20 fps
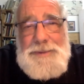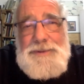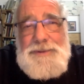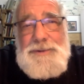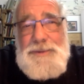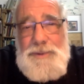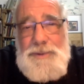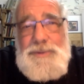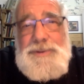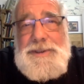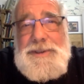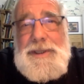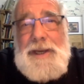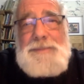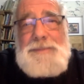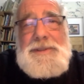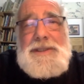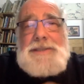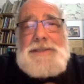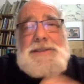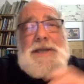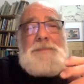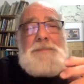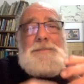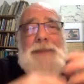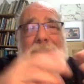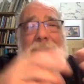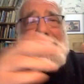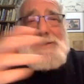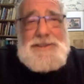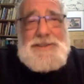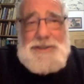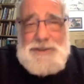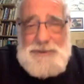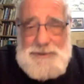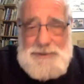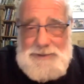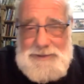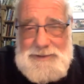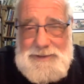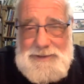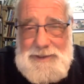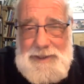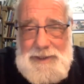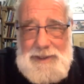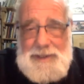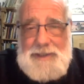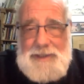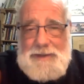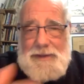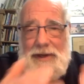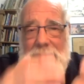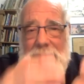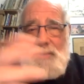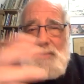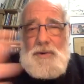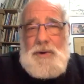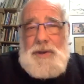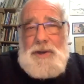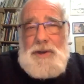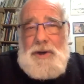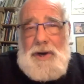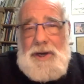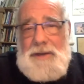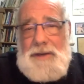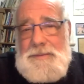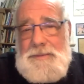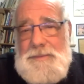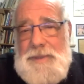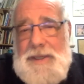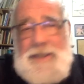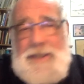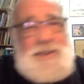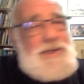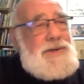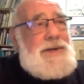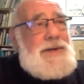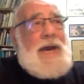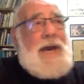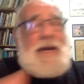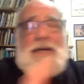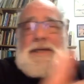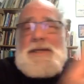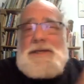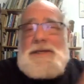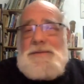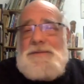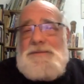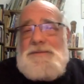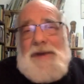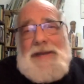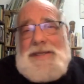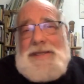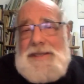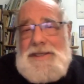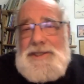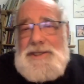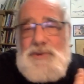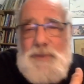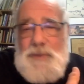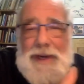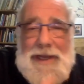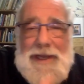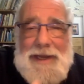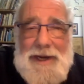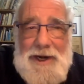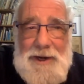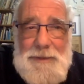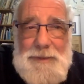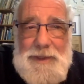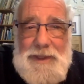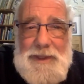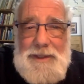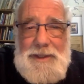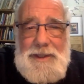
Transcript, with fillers: They're losing. I mean, these are massacres that are going on because you're not going to fight the Israeli army.